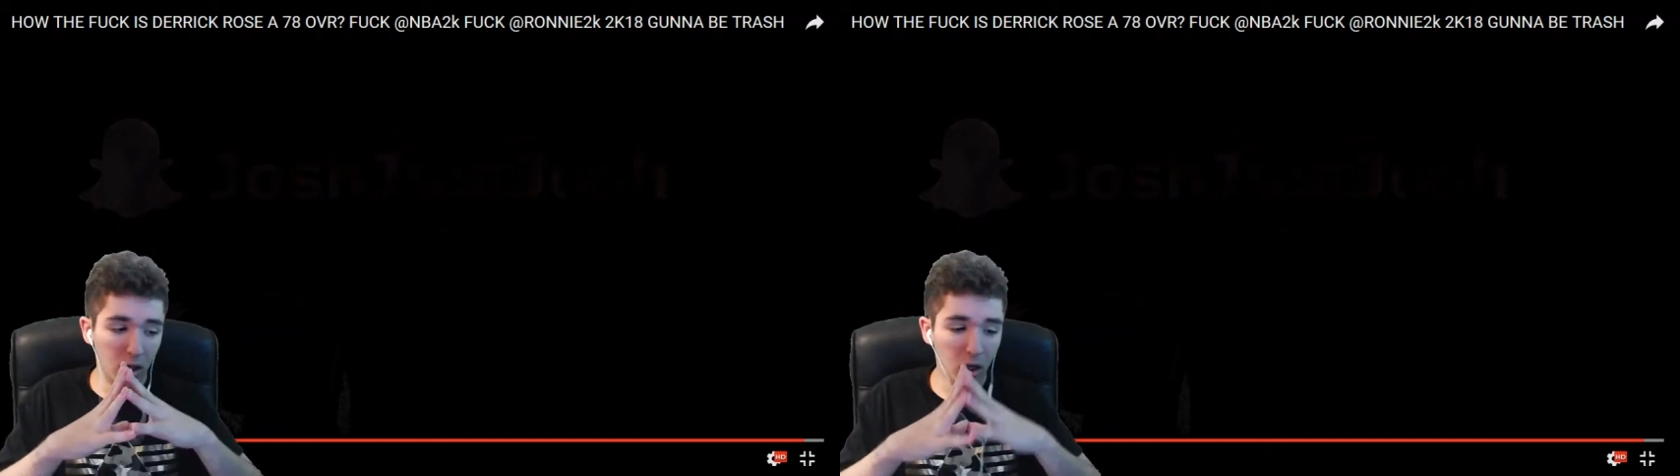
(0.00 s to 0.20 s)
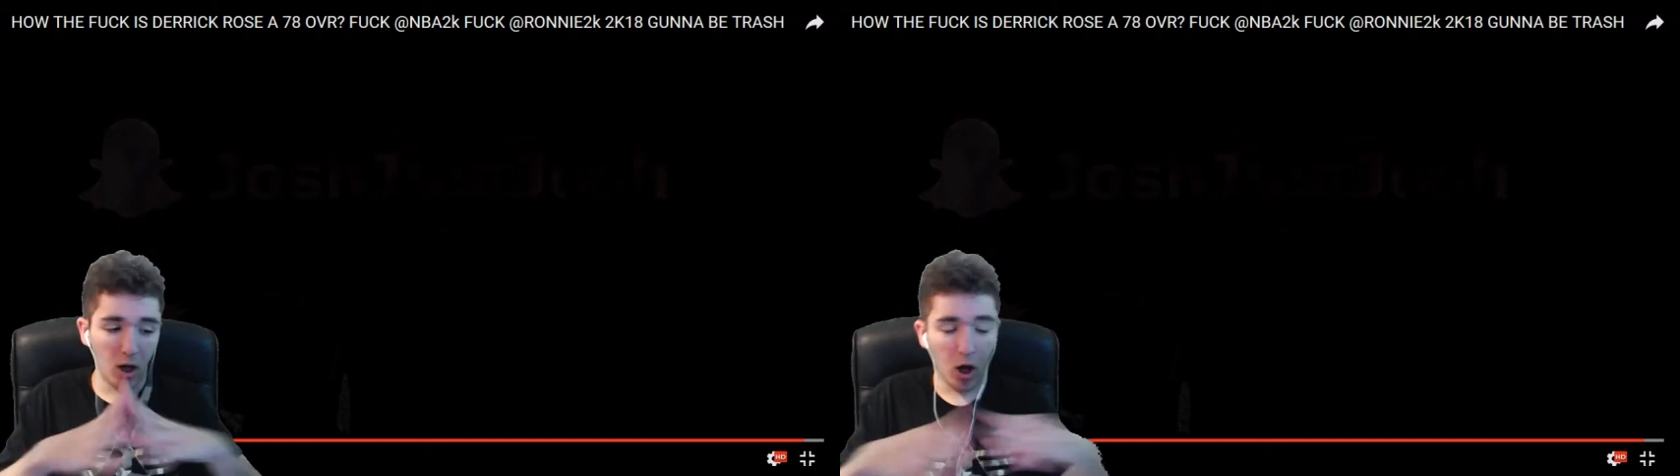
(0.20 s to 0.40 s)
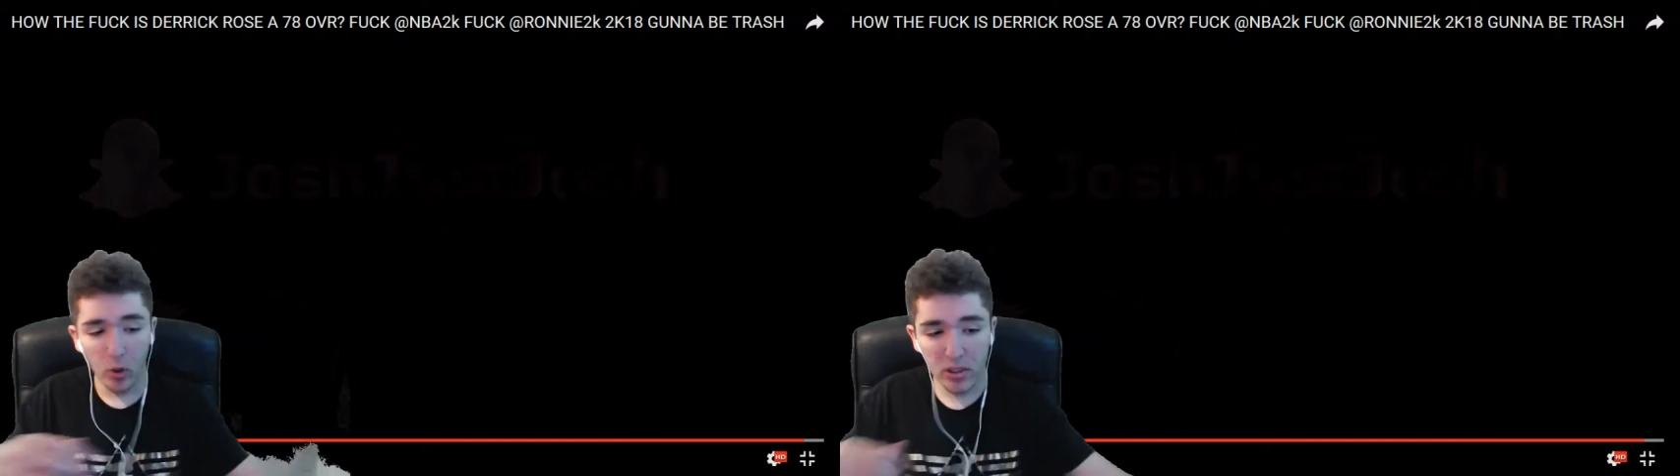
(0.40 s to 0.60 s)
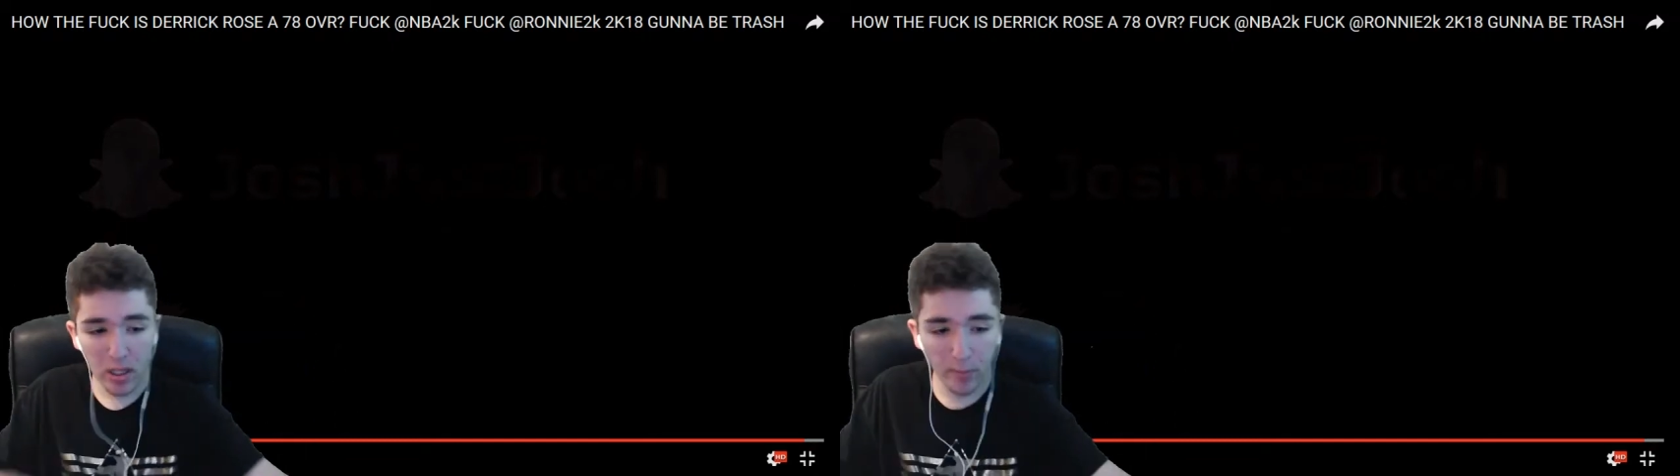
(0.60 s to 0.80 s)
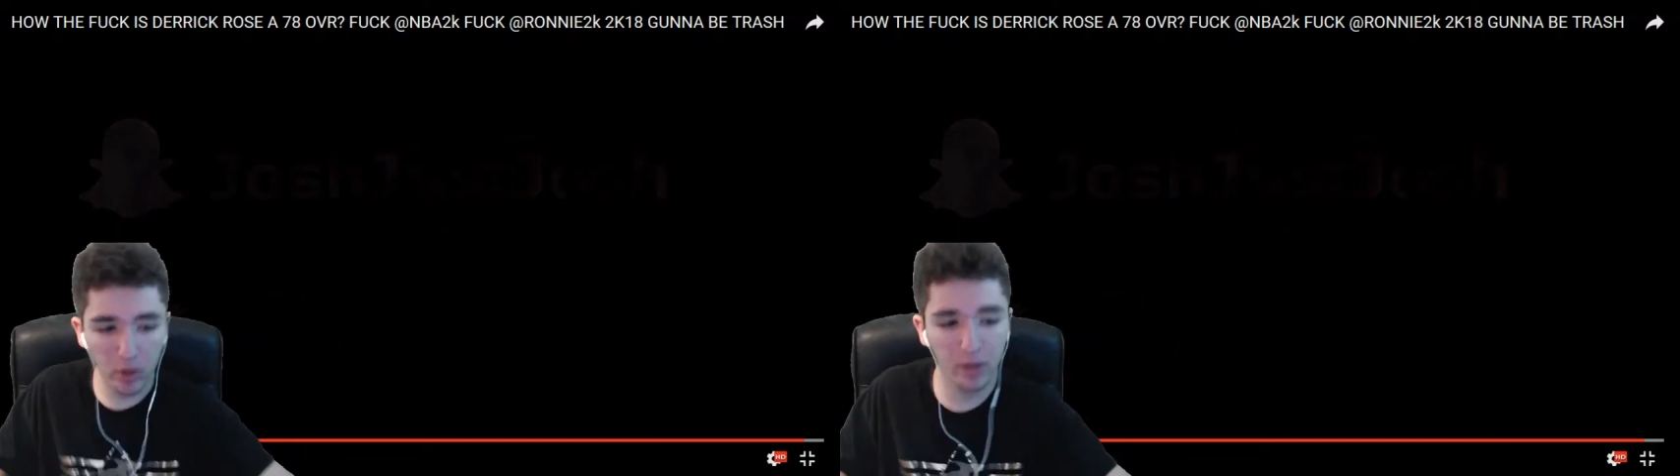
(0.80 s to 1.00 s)
always
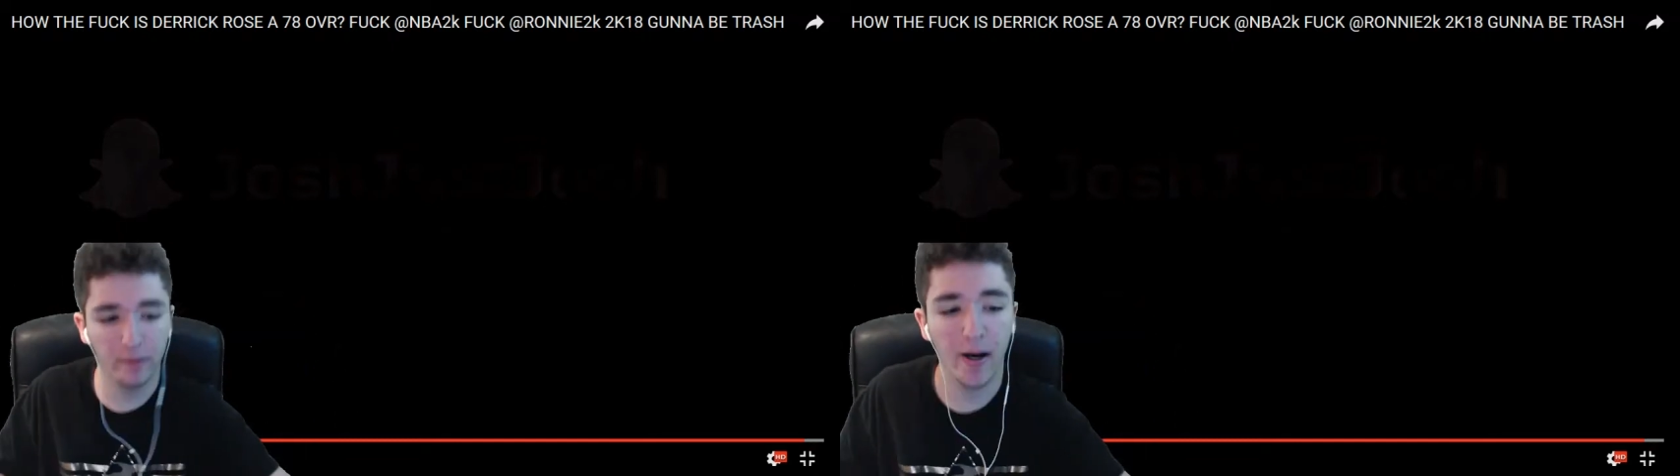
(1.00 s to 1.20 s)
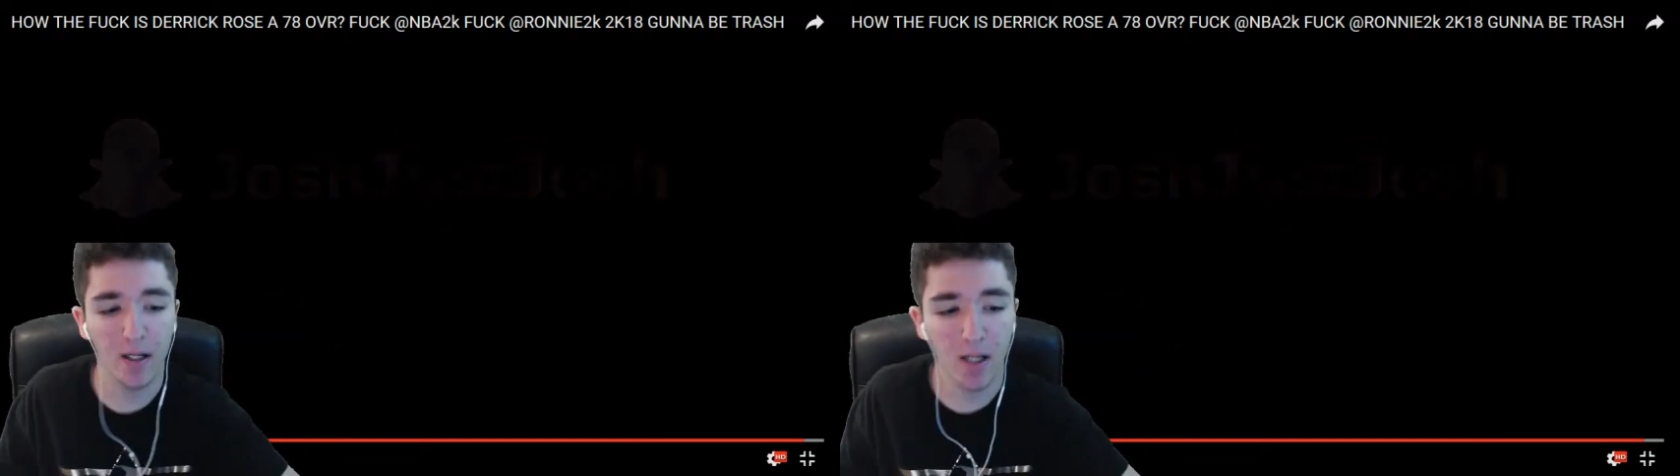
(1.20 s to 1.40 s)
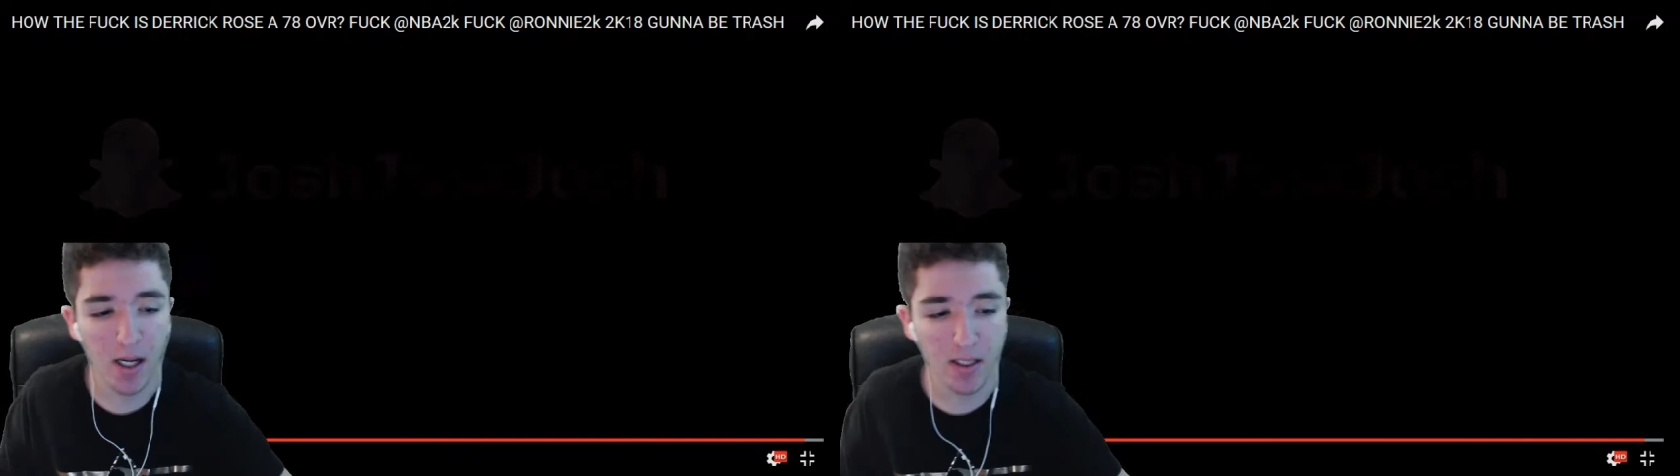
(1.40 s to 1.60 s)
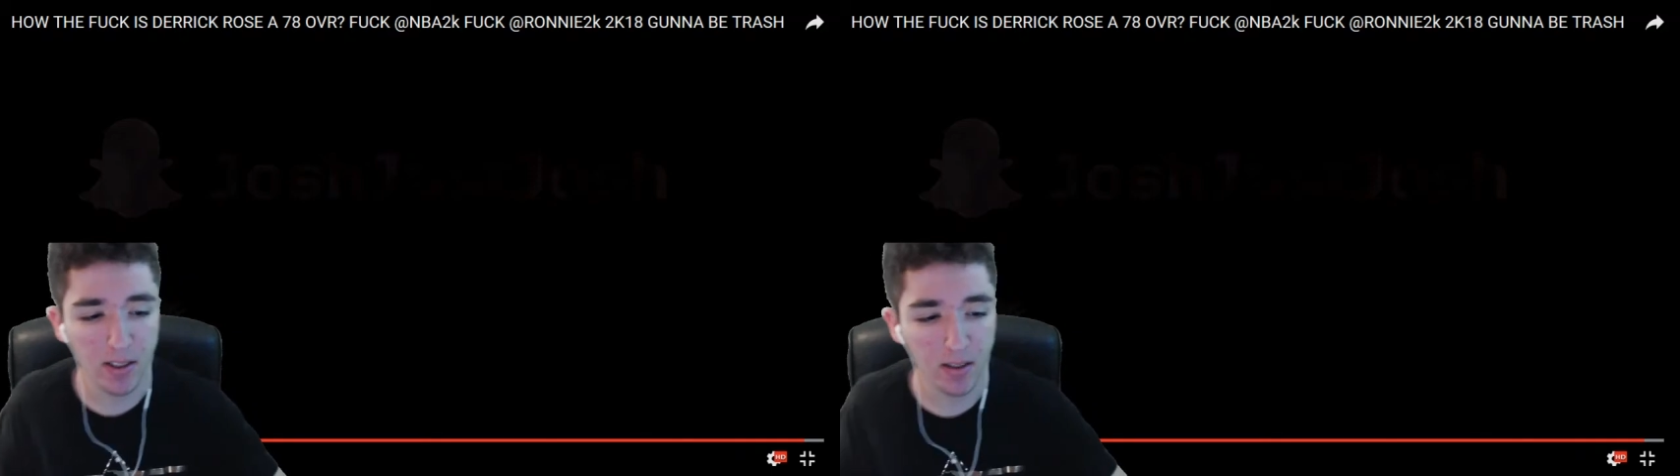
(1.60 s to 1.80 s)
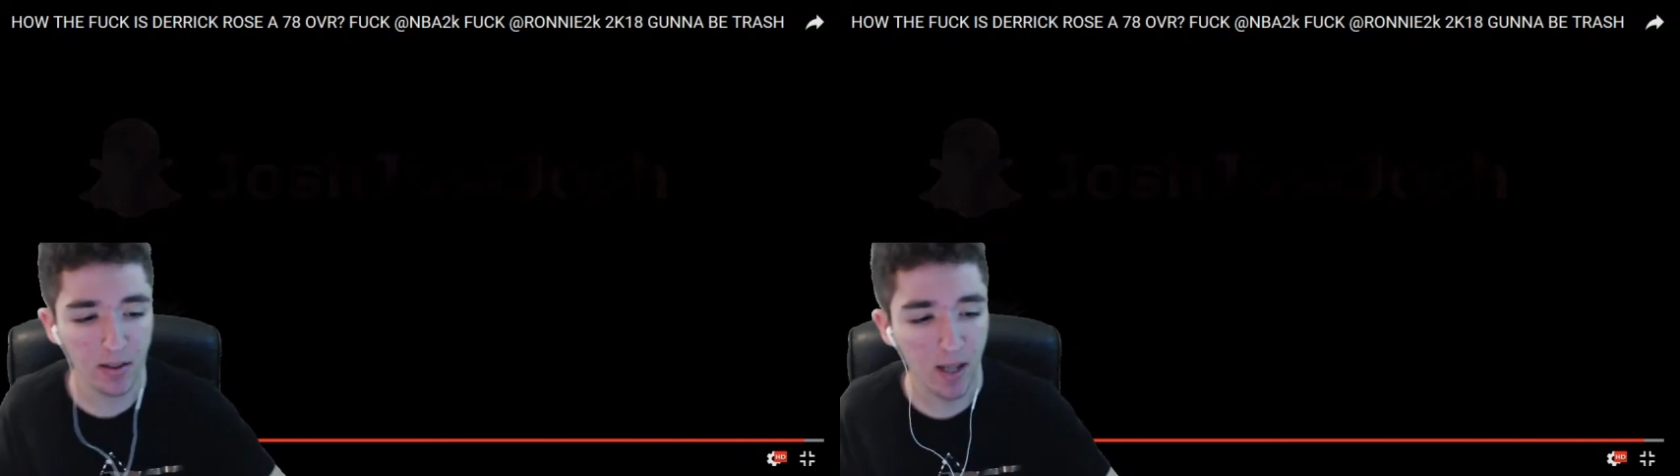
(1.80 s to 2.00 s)
come up with the fire content.